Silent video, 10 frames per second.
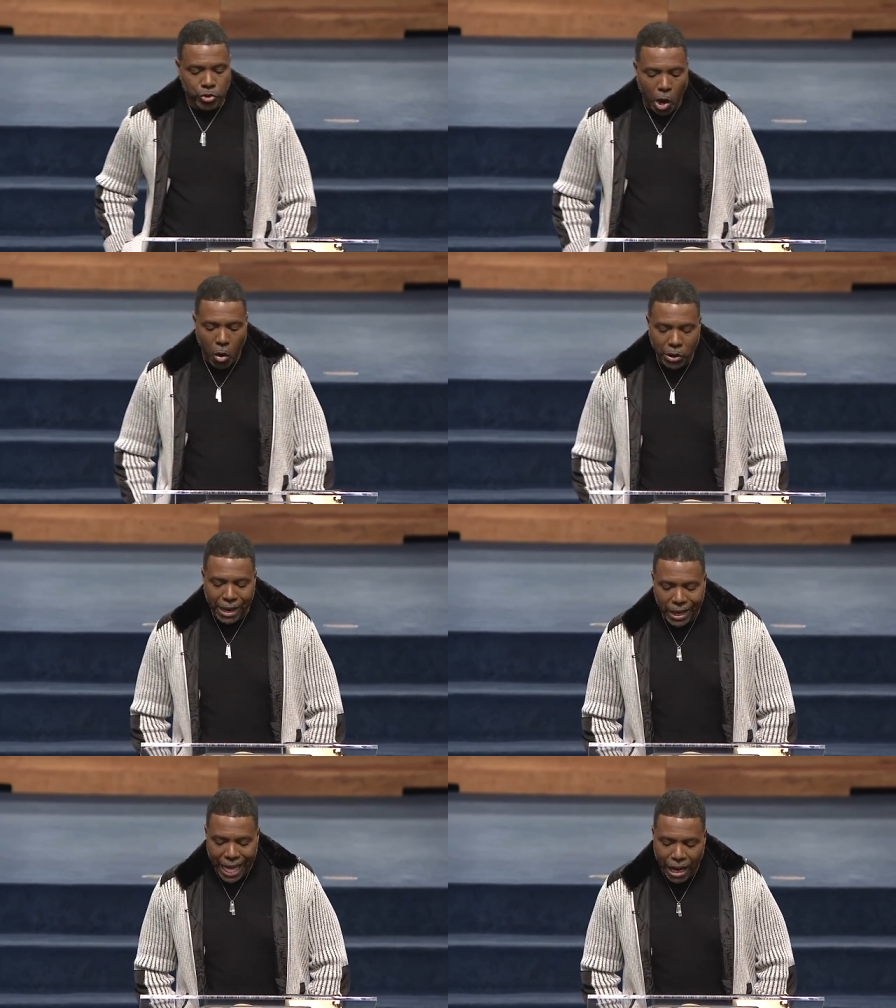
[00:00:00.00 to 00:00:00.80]
Don't
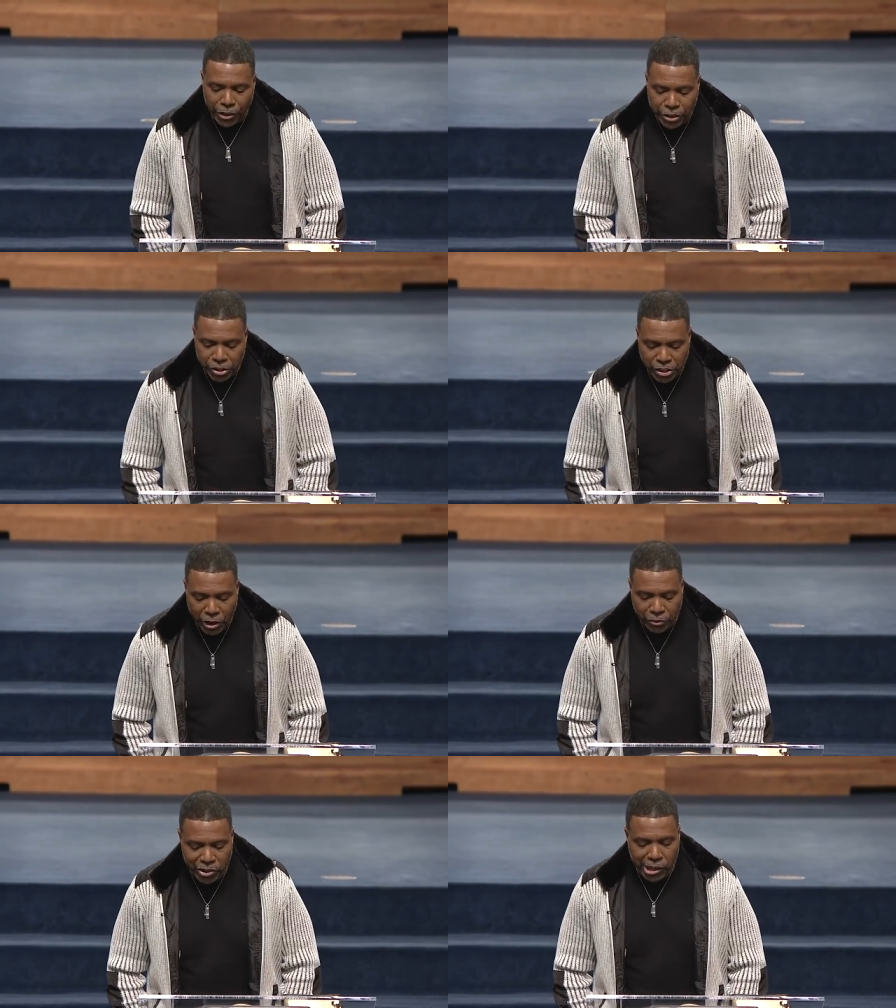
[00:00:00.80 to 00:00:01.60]
allow
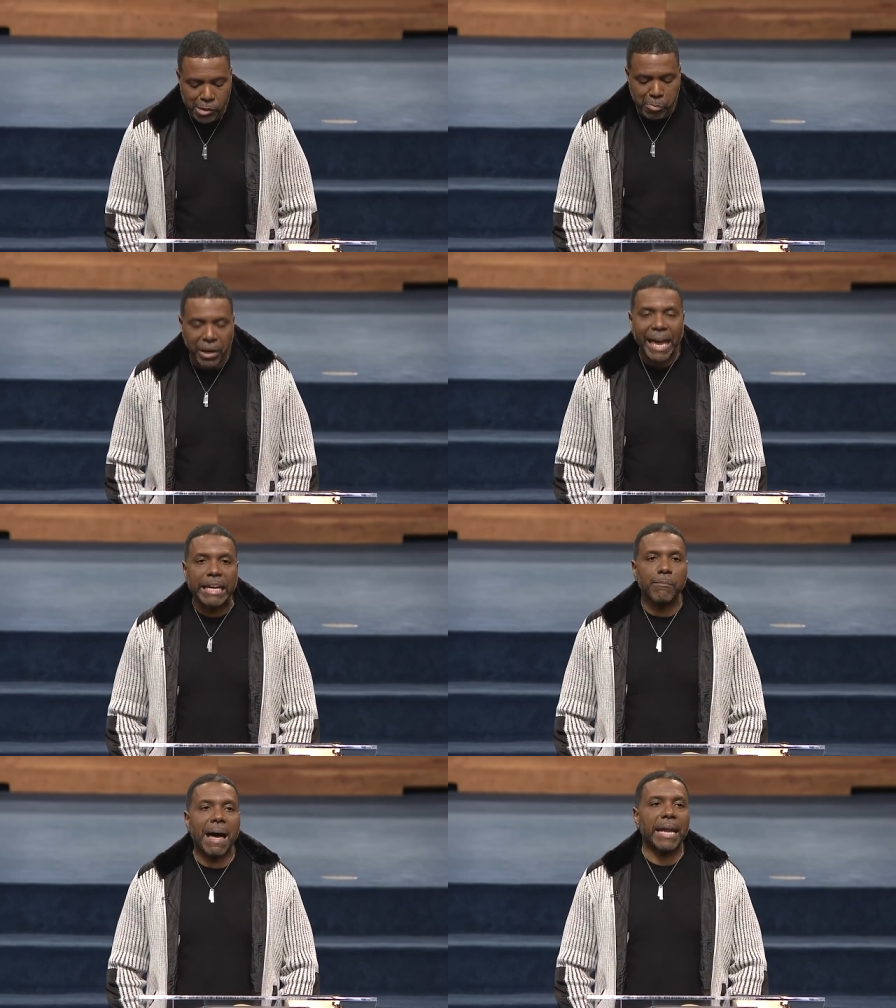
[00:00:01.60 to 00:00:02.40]
yourself to
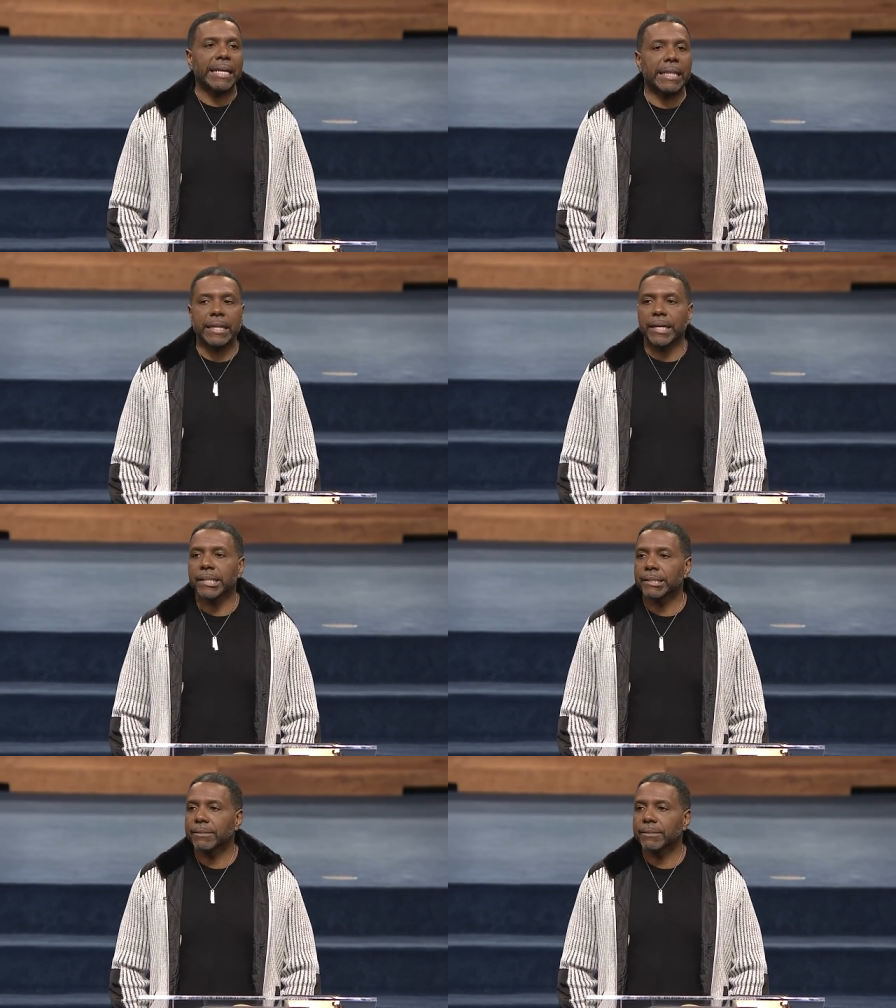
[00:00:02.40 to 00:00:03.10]
complain about anything.